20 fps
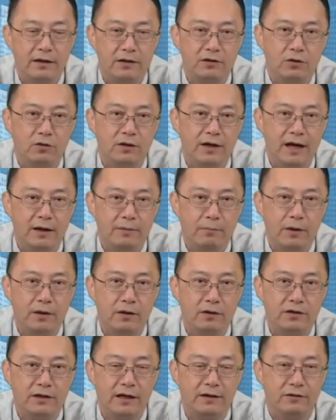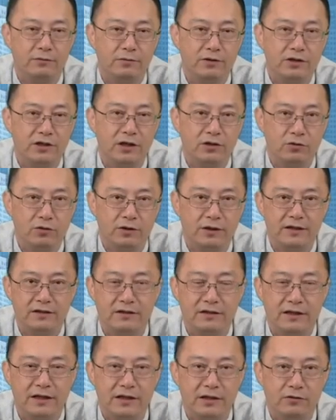so Caterpillar's heavy machinery
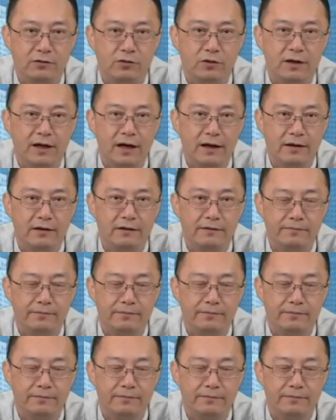is needed for that.